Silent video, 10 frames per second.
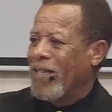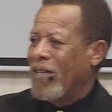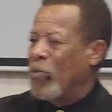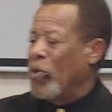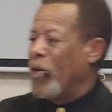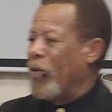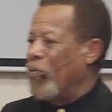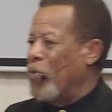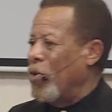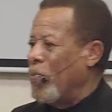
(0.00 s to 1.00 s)
And
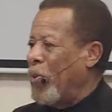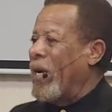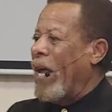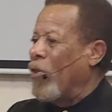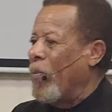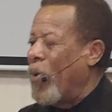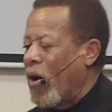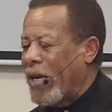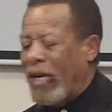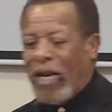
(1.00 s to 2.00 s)
we'll put it out in the
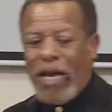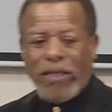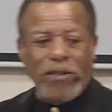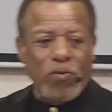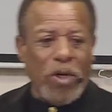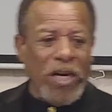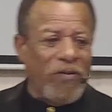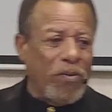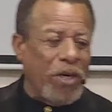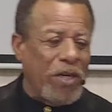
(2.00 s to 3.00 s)
parking lot and
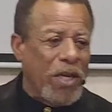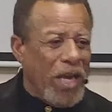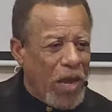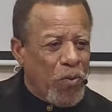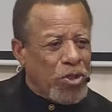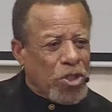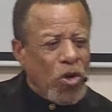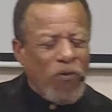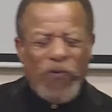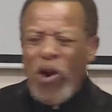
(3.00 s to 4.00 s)
whatever. And we're
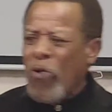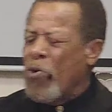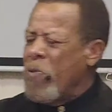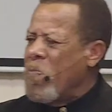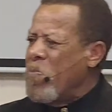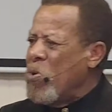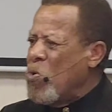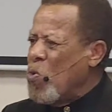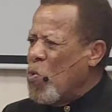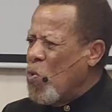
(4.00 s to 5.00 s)
so far
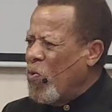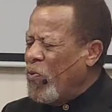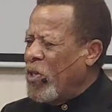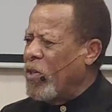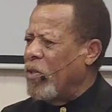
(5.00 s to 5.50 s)
removed